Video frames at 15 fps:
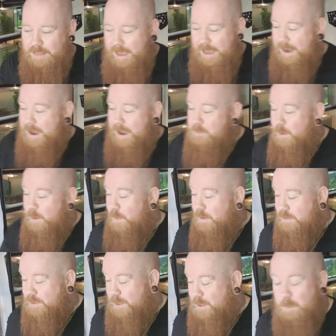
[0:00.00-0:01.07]
And I'm not one
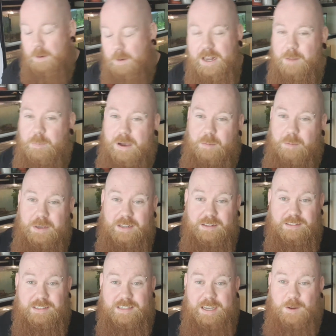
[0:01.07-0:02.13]
to complain about being
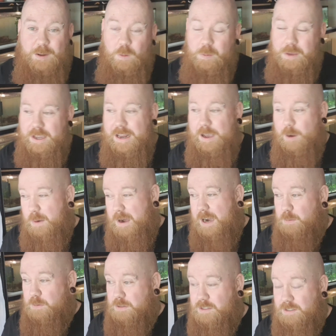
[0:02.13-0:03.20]
sick or being ill, but I
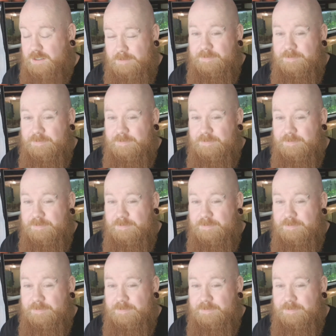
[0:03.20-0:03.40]
was